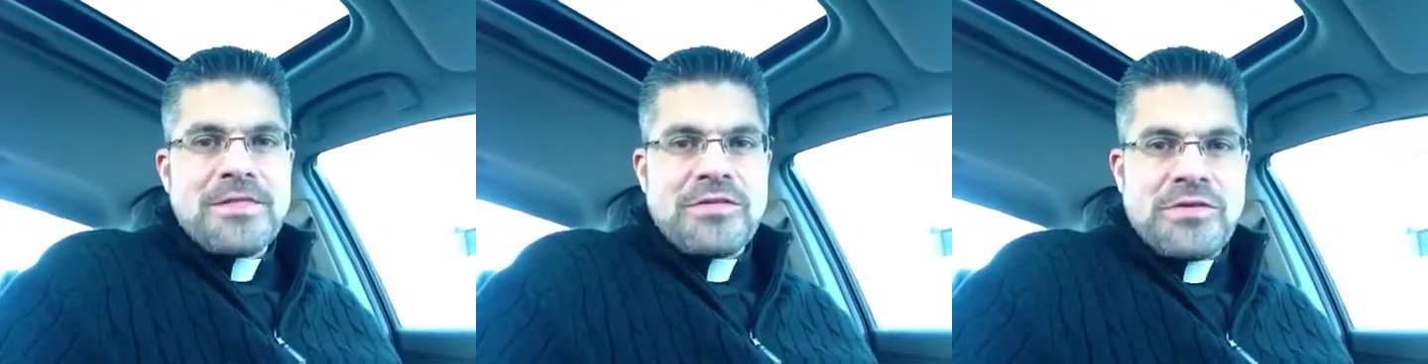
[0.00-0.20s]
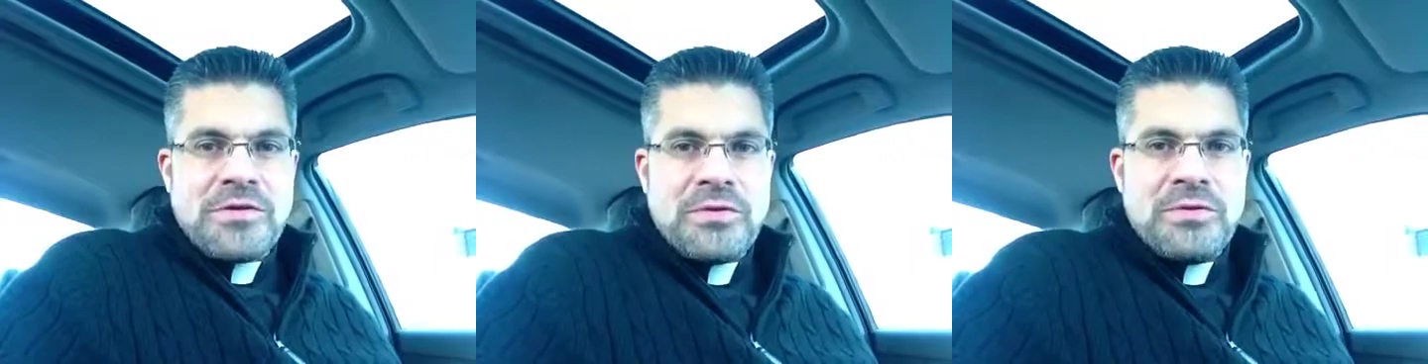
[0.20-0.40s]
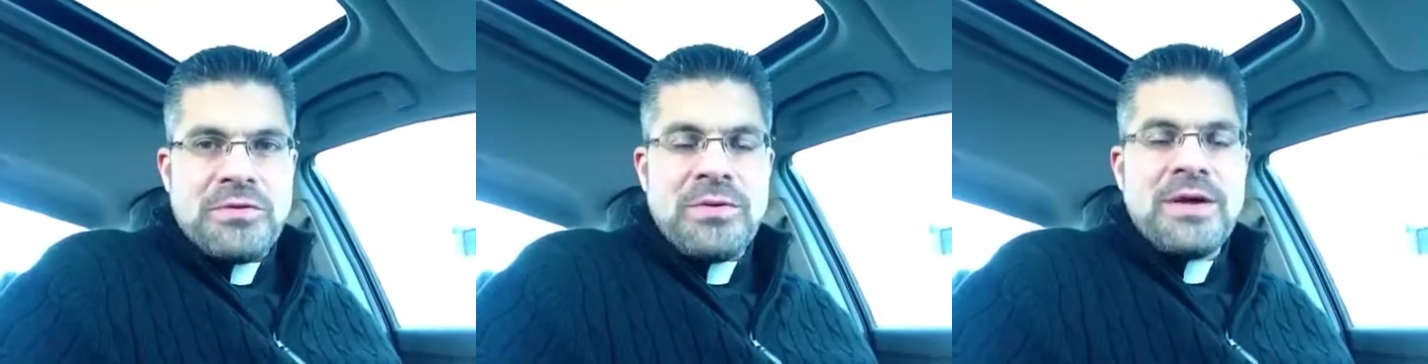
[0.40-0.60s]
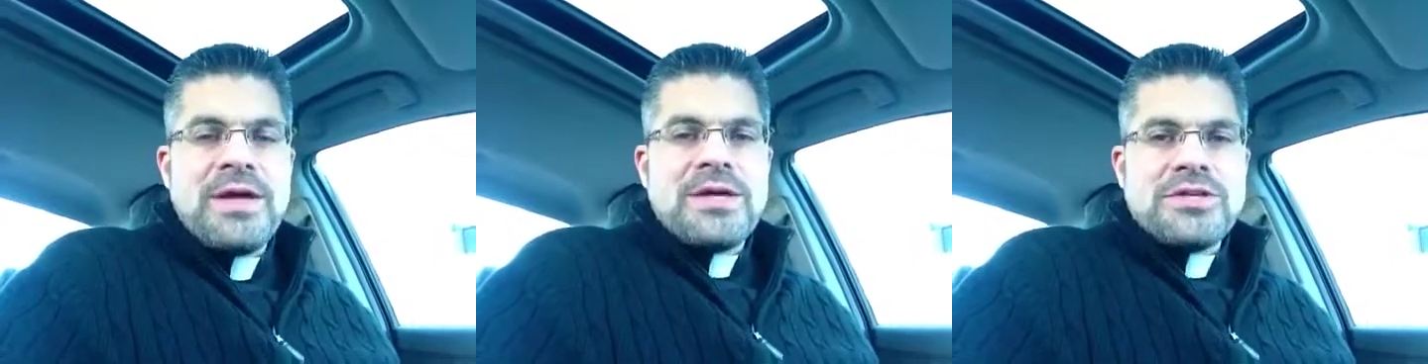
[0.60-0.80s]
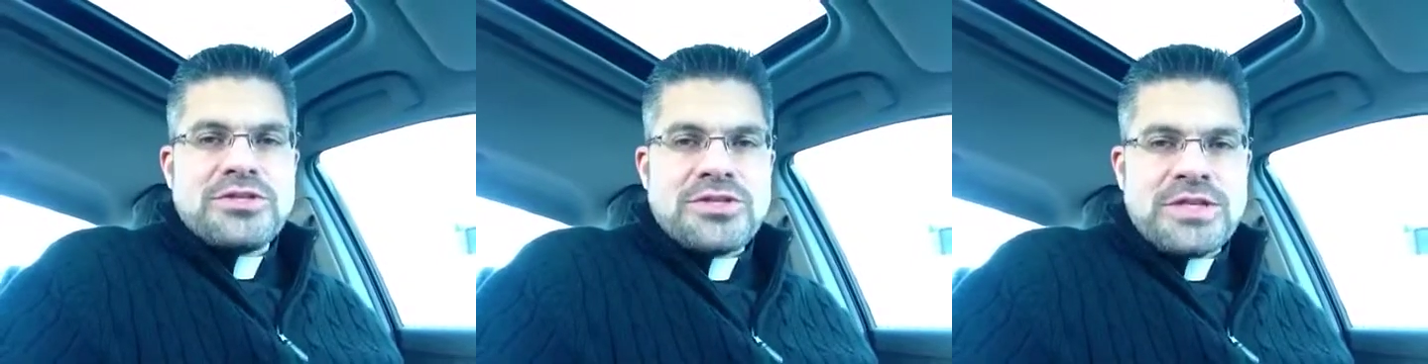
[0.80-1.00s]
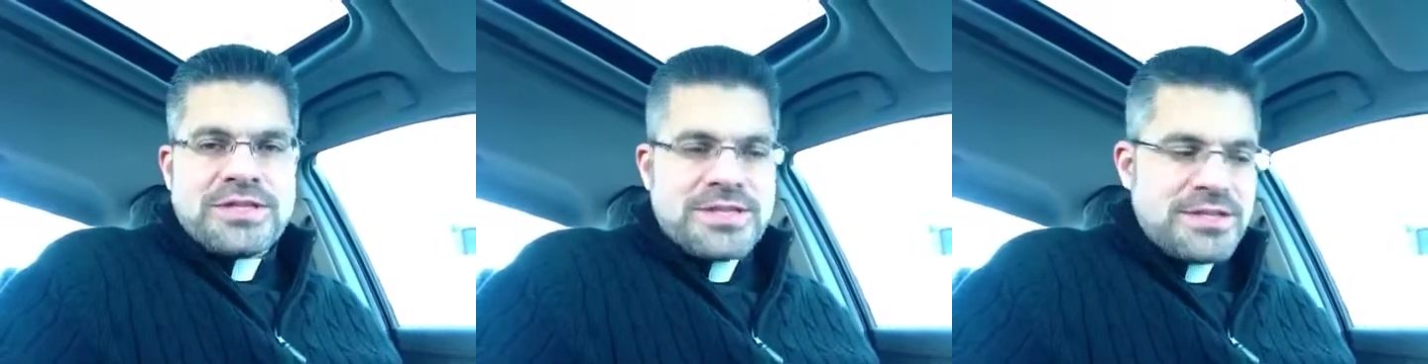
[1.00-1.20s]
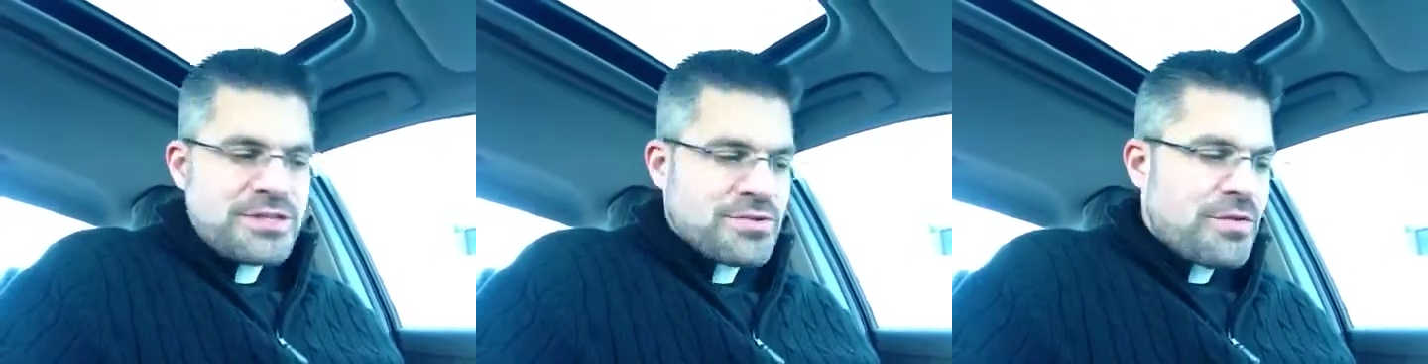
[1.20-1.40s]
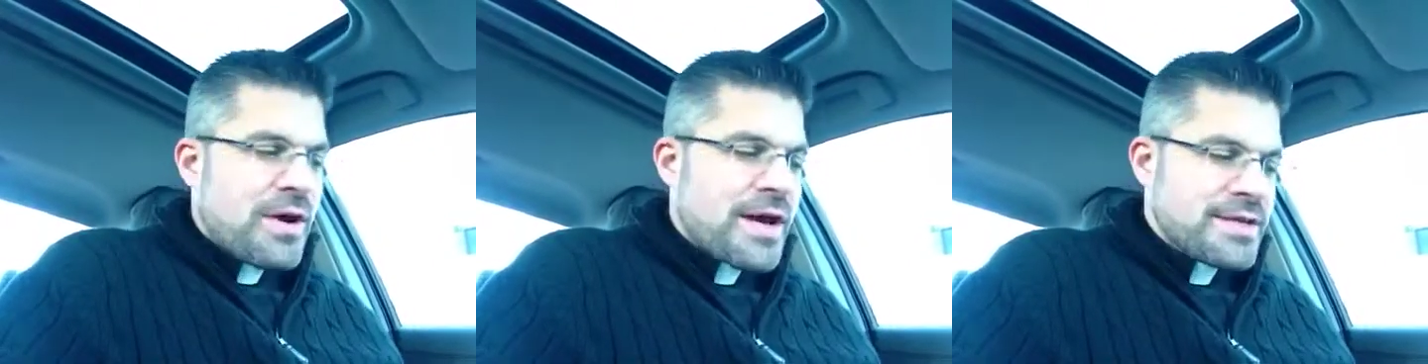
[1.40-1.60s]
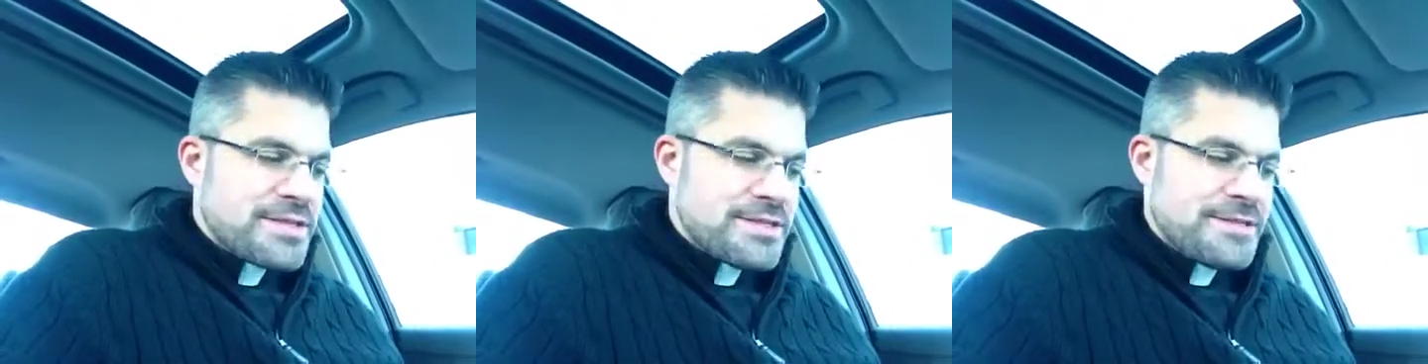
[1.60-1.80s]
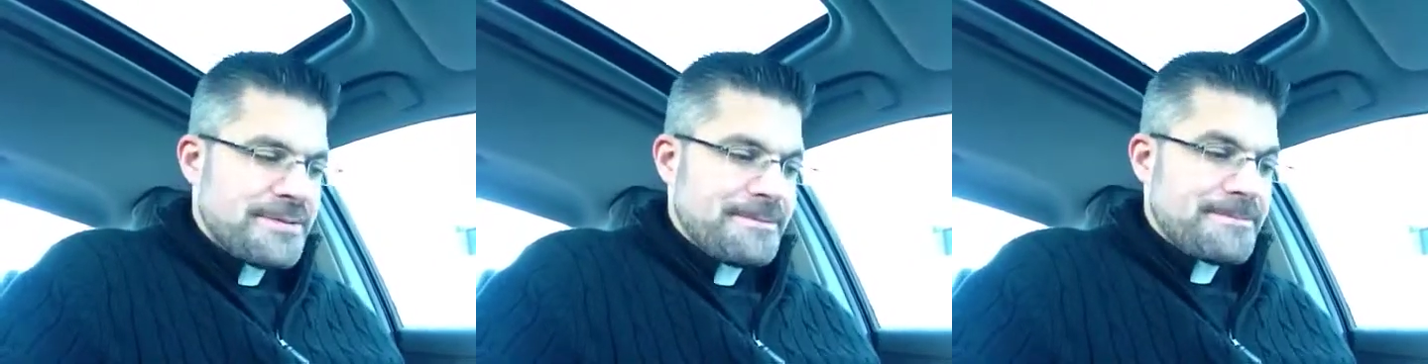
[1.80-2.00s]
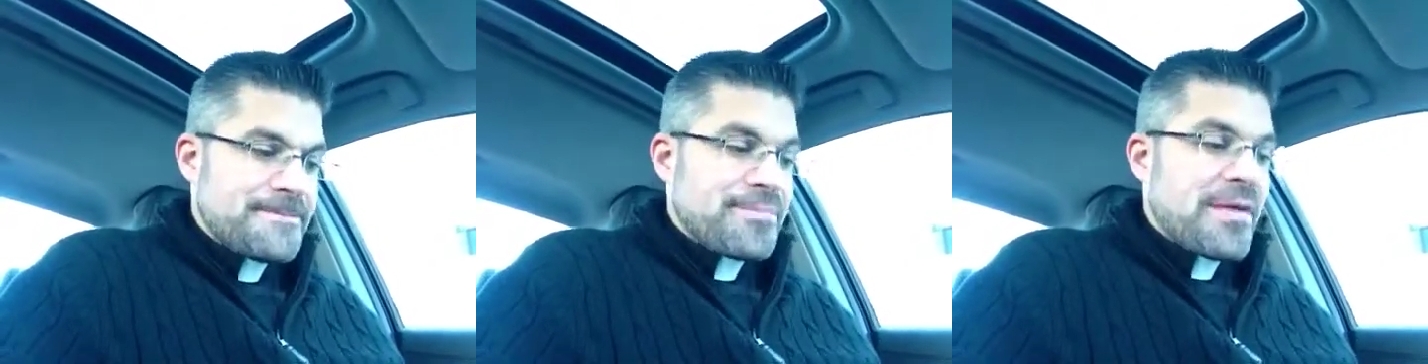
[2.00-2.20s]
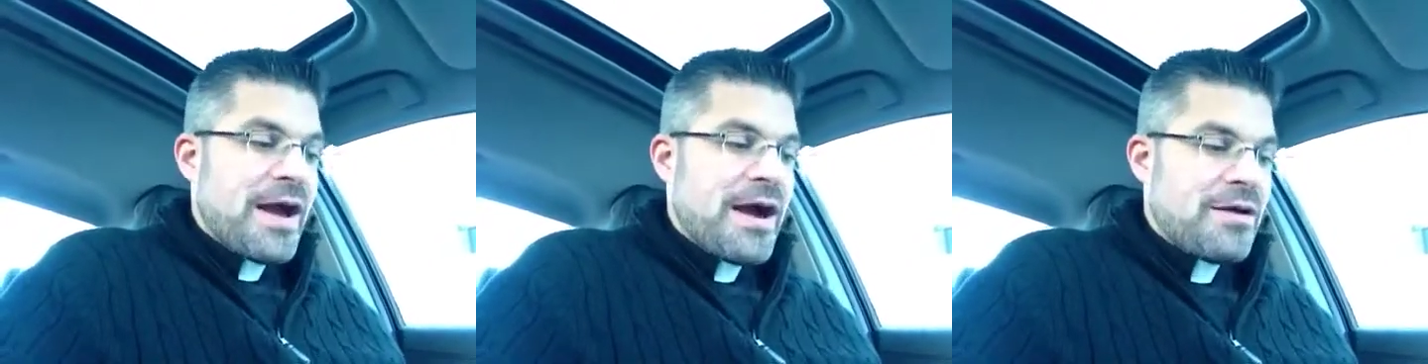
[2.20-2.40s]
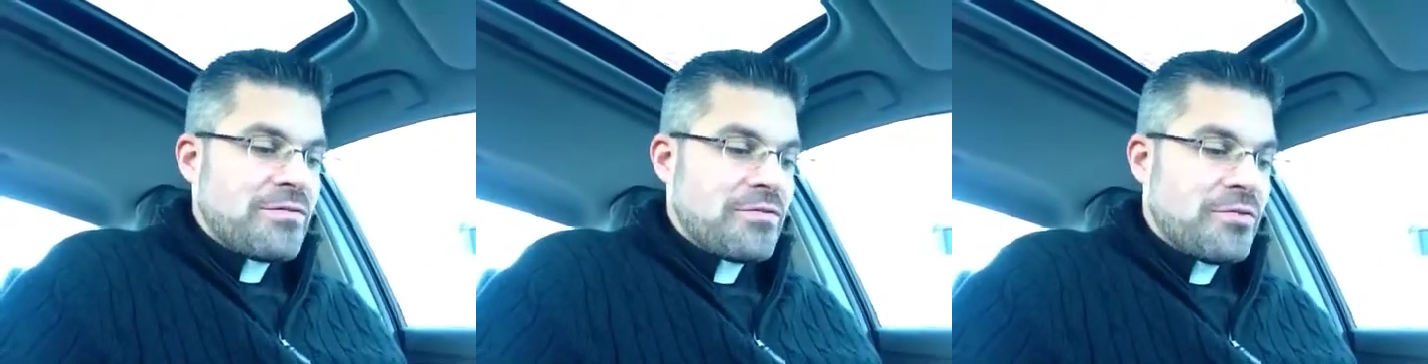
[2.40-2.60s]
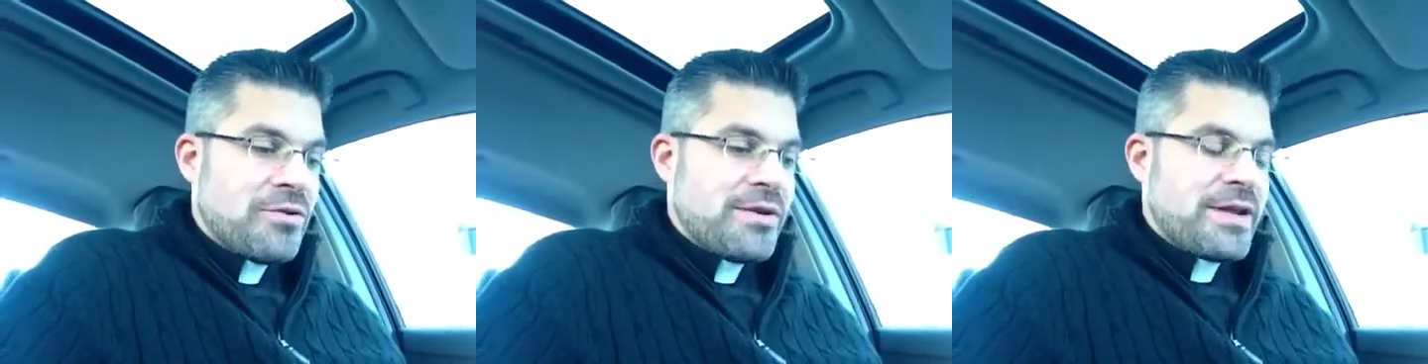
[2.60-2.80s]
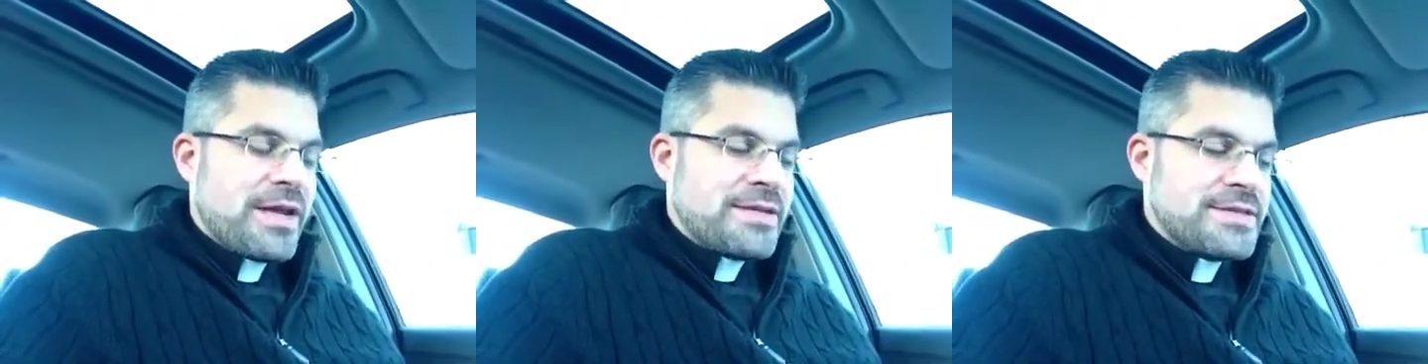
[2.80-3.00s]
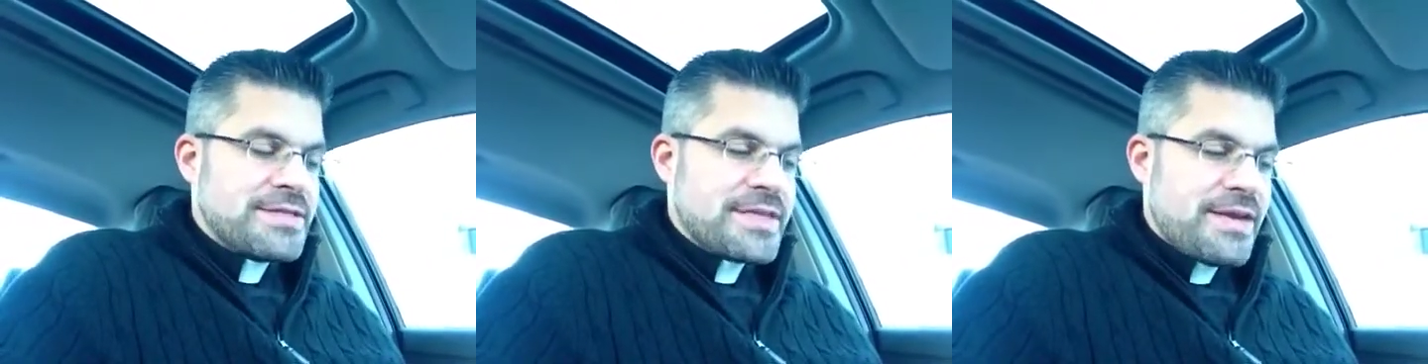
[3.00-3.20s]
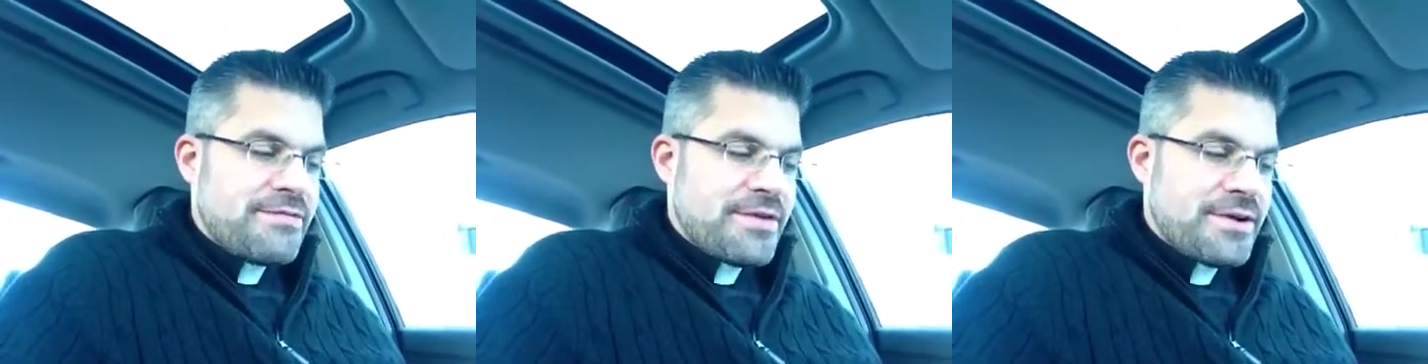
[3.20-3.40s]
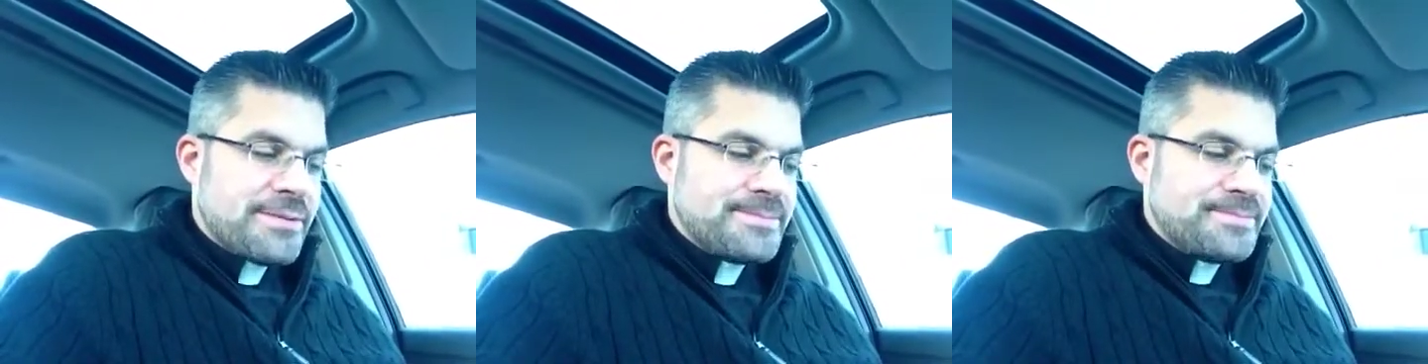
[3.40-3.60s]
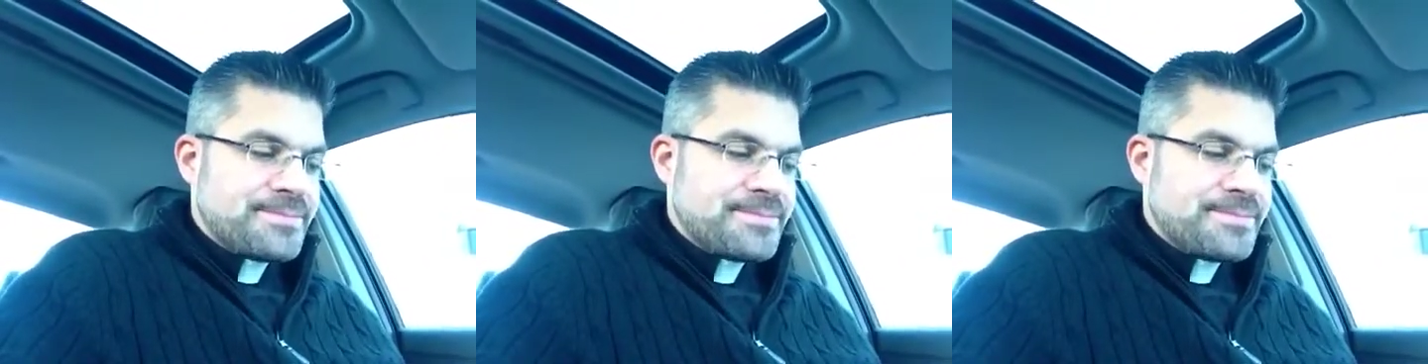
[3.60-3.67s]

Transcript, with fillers: to Jesus Christ, our Lord and Savior